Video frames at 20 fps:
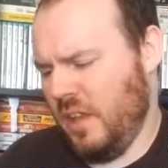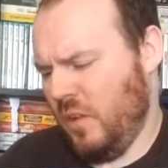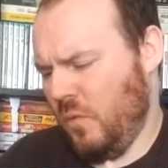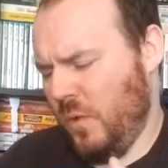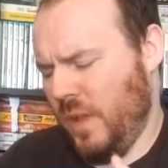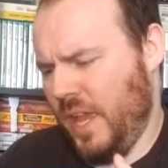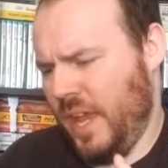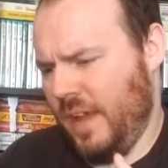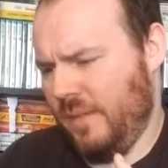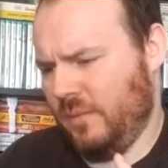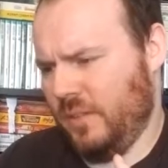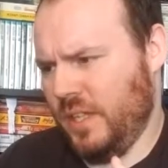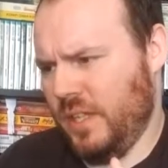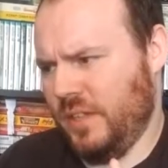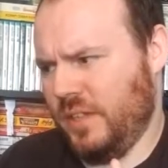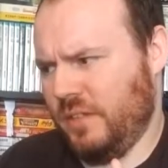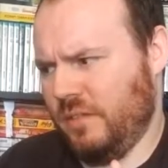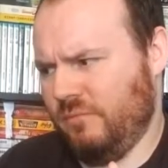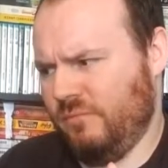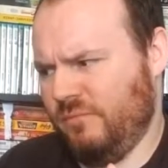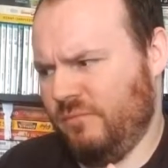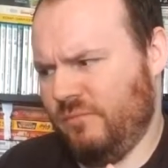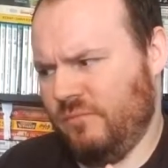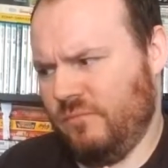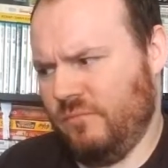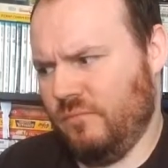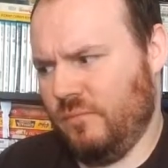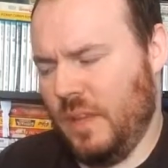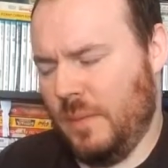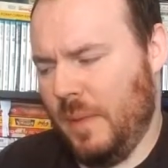We have
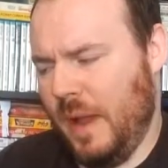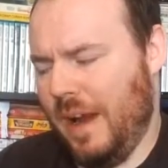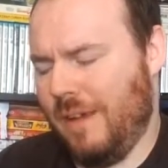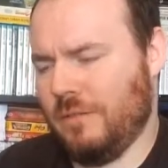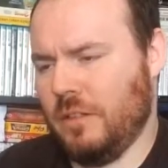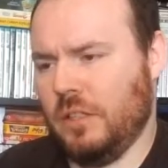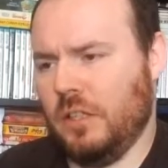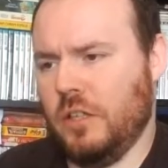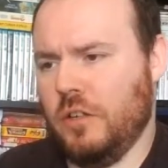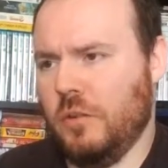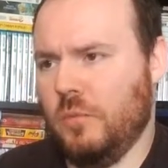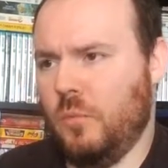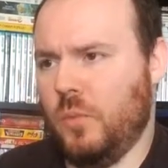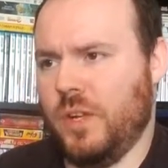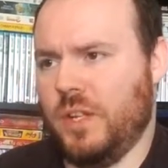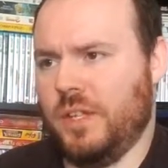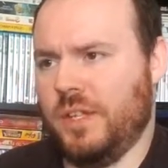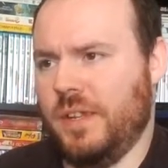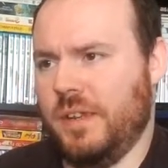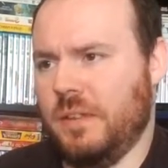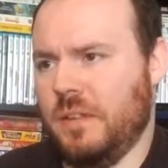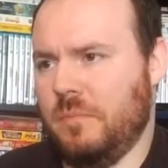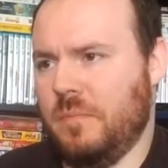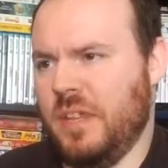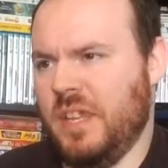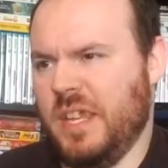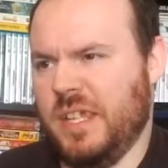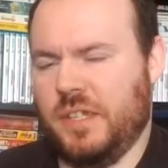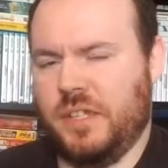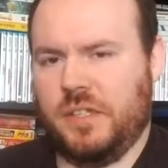the power loop, which seems to
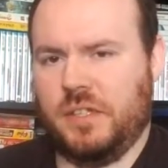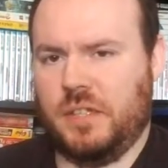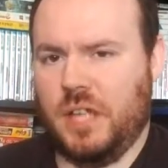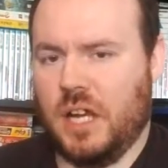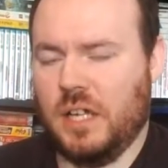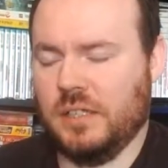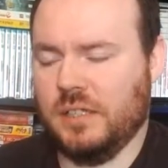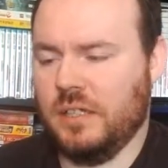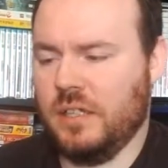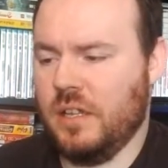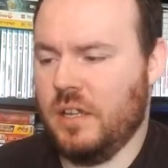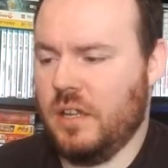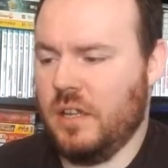be a stun,